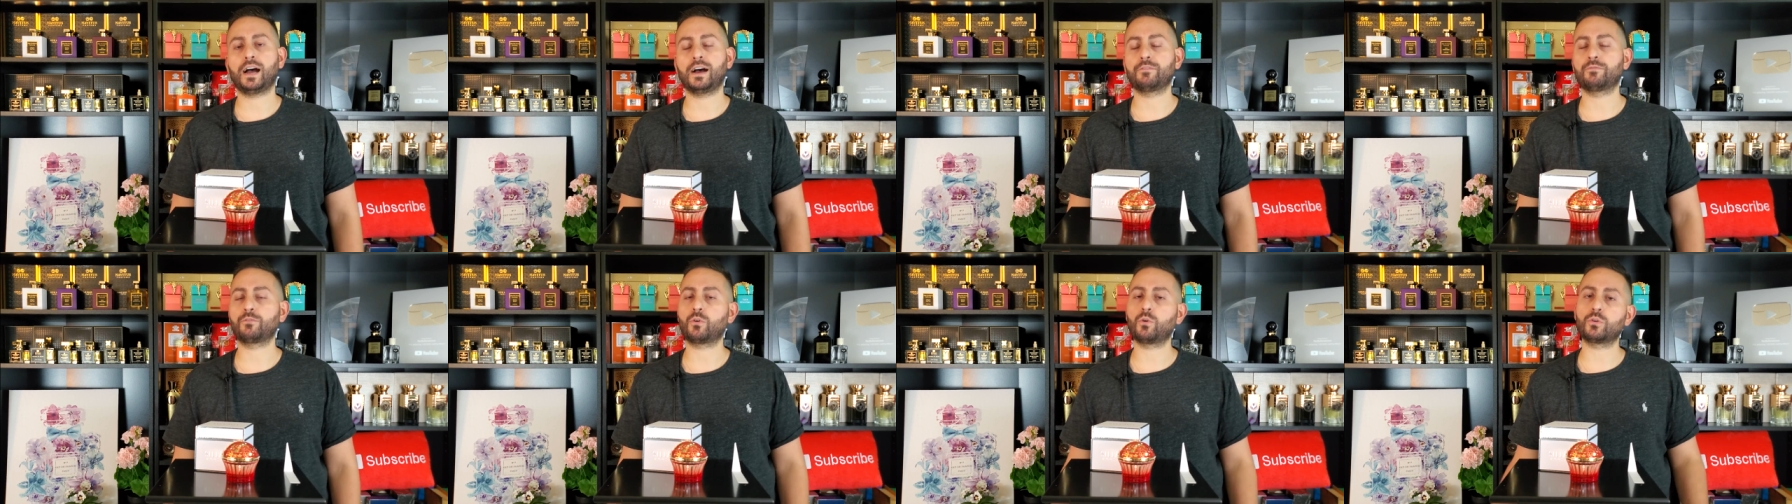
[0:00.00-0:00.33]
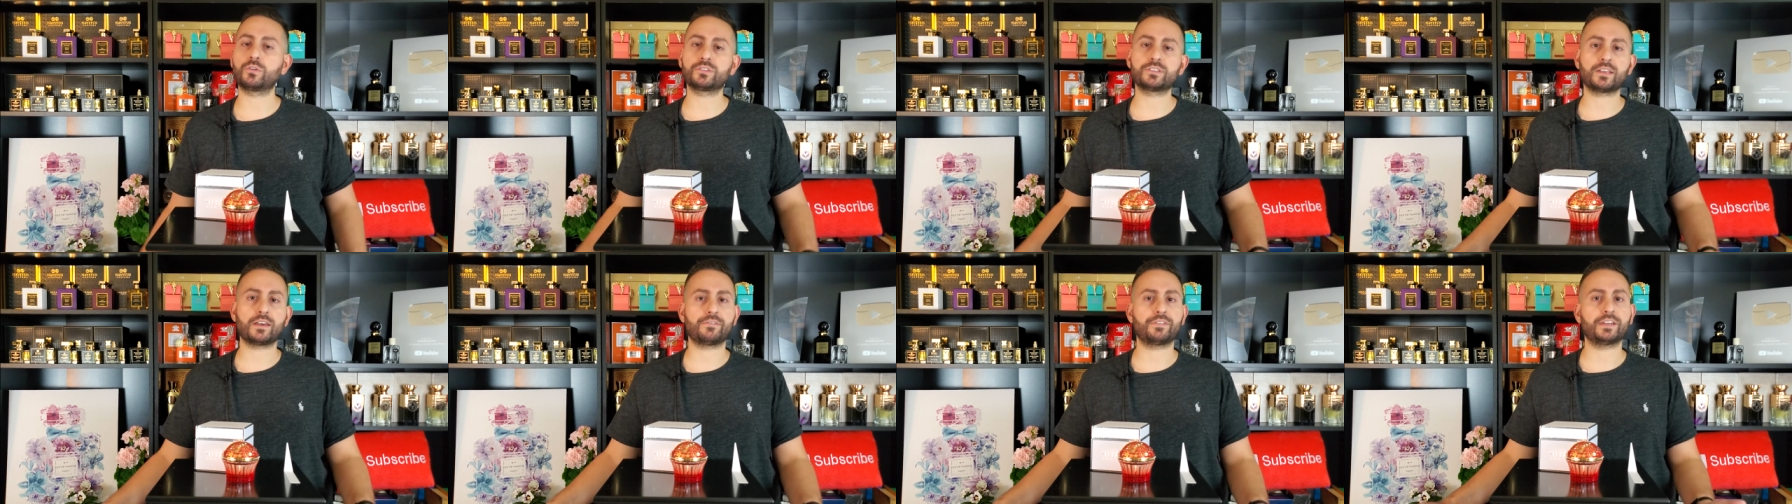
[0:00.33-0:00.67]
Of
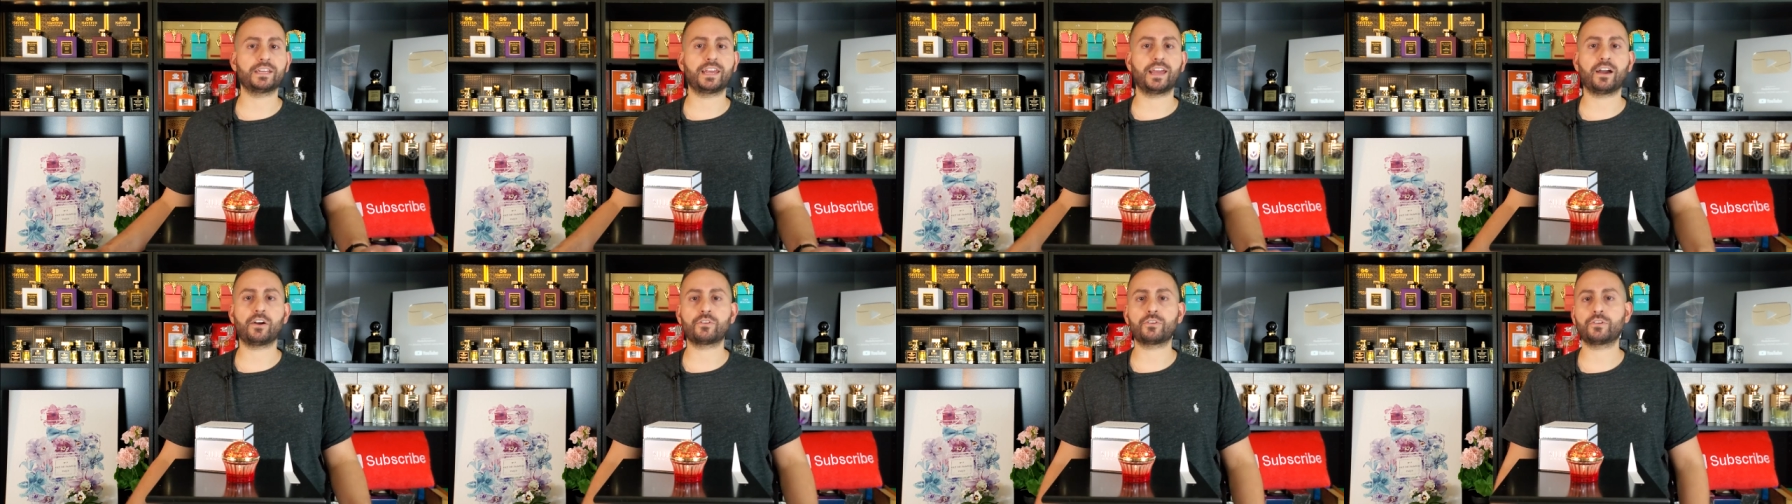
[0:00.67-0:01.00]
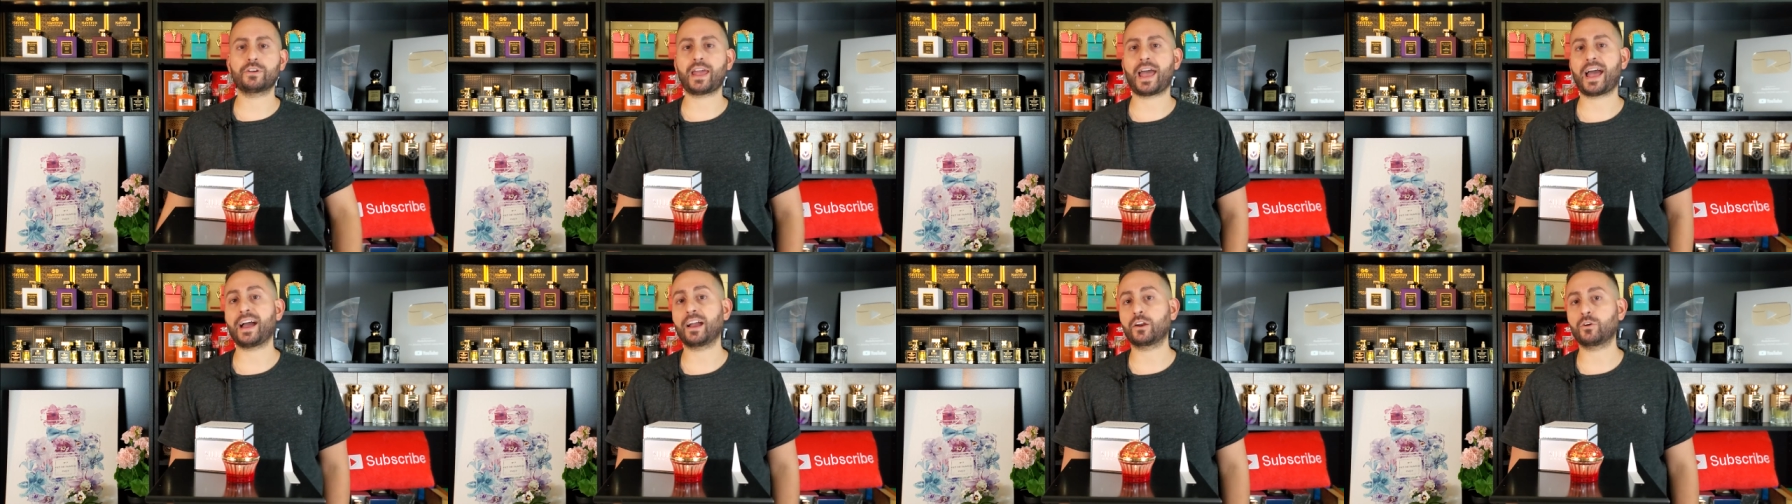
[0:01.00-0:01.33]
course, I've
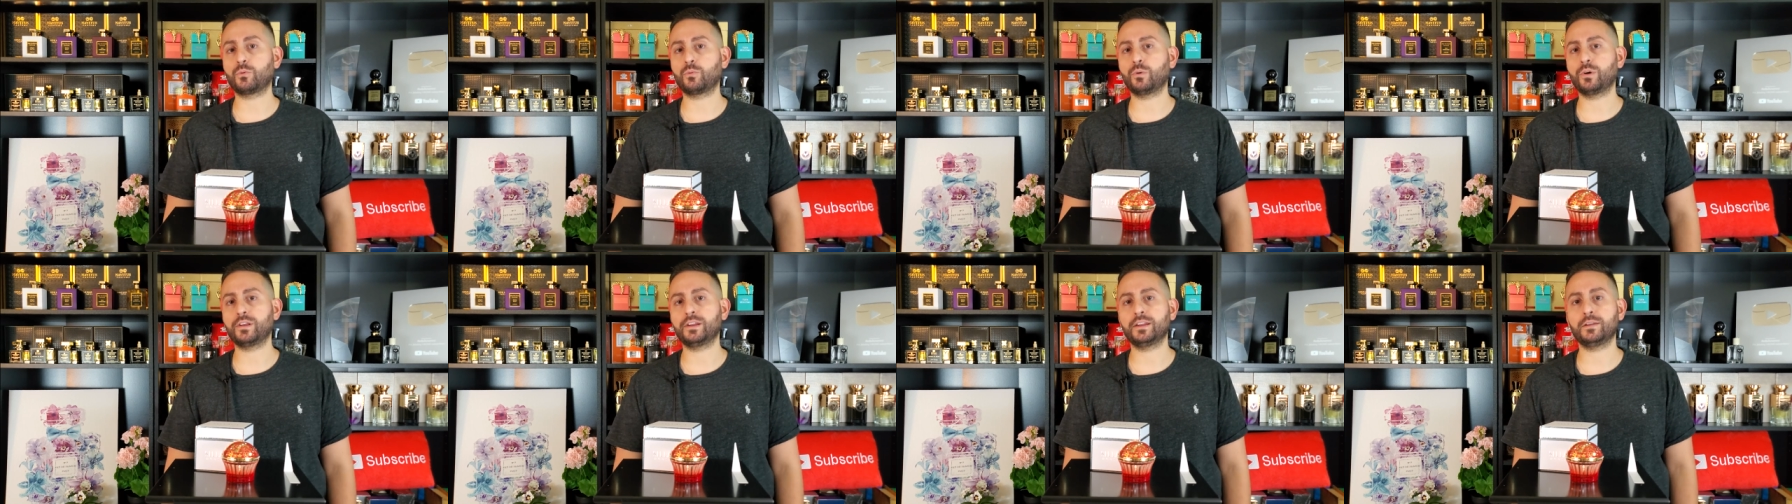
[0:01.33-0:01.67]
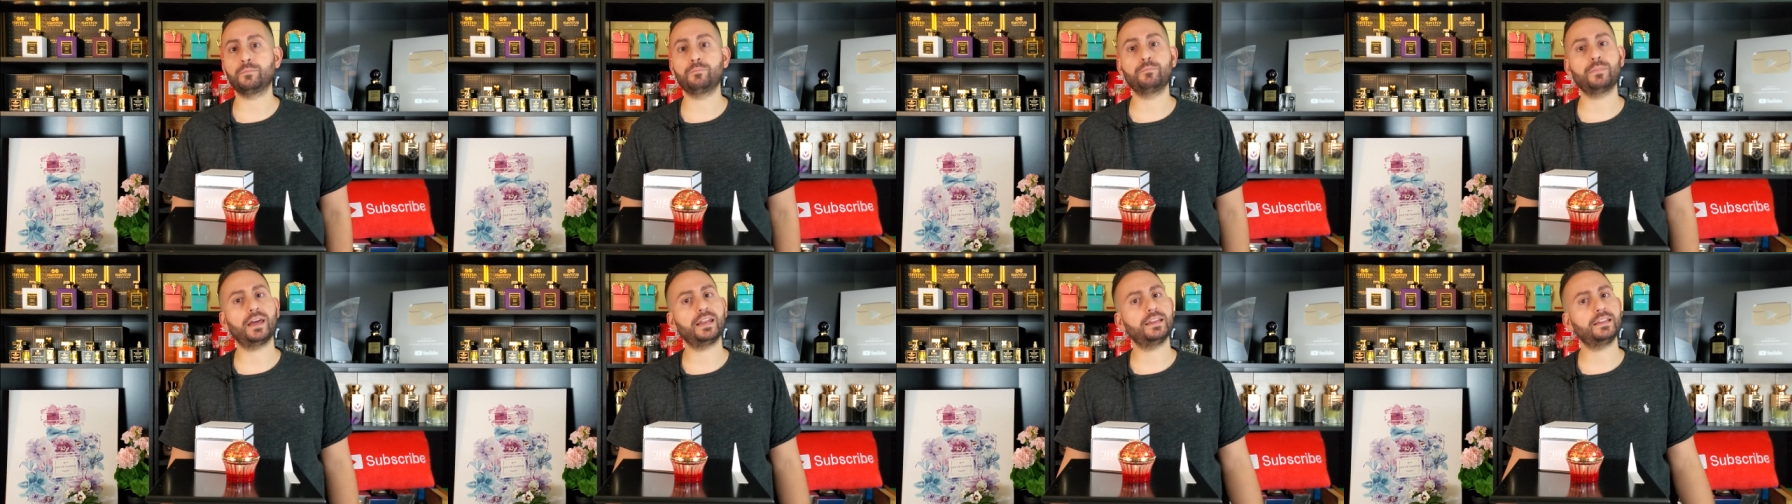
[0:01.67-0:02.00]
encountered agarwood
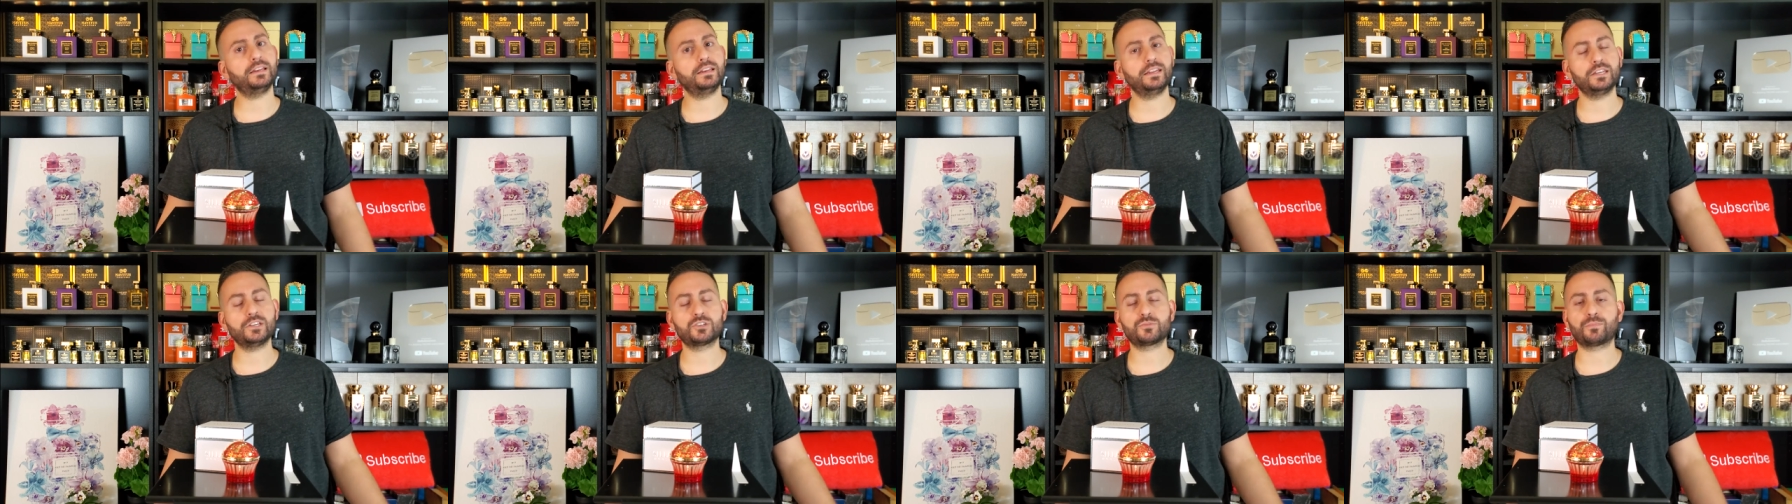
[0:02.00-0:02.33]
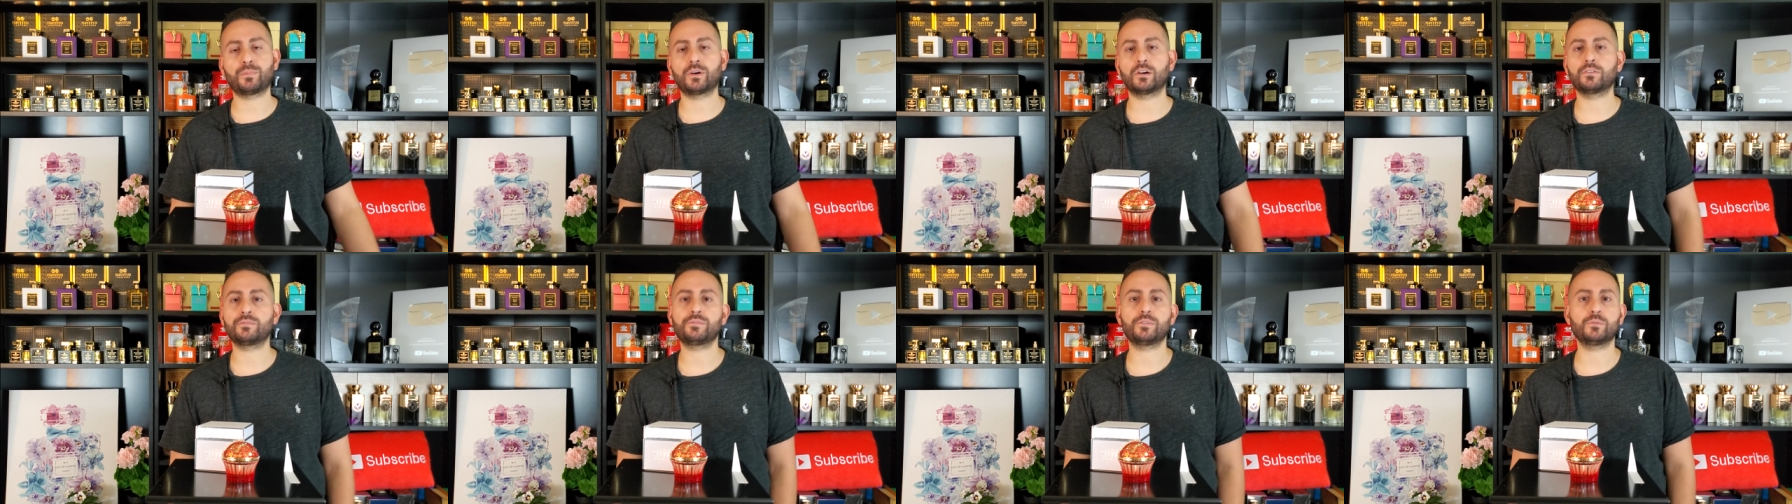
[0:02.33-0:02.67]
in many niche
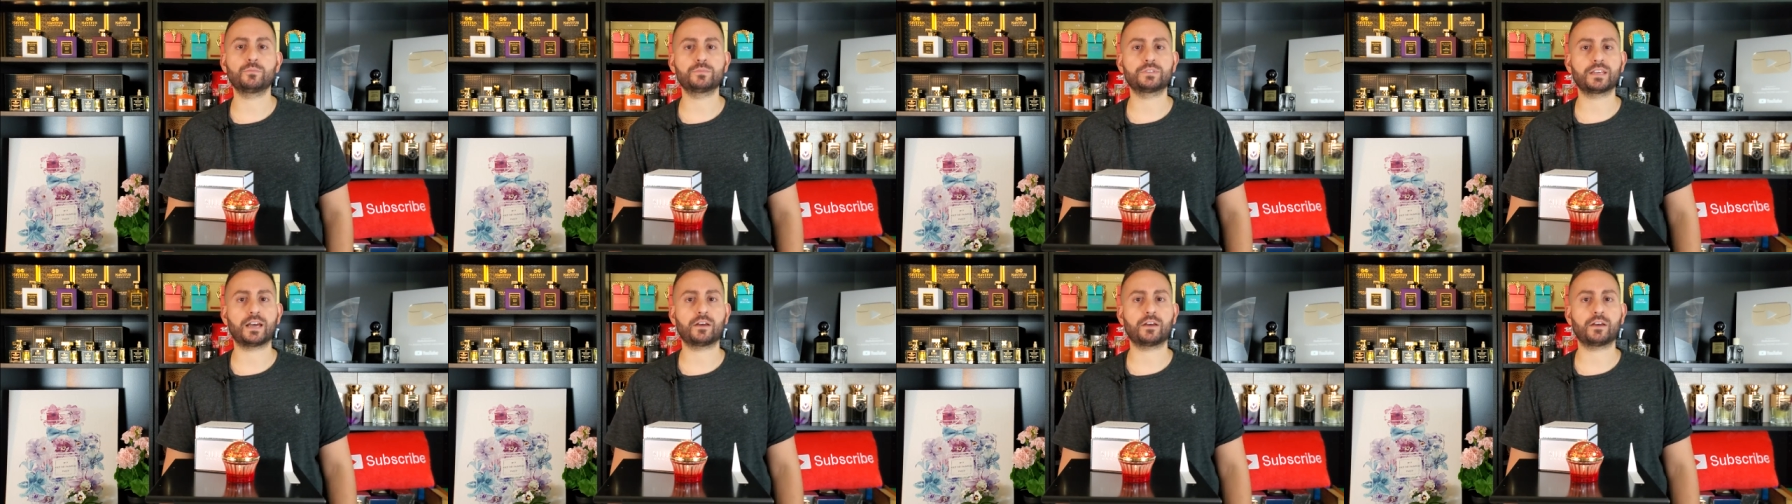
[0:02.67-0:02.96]
perfumes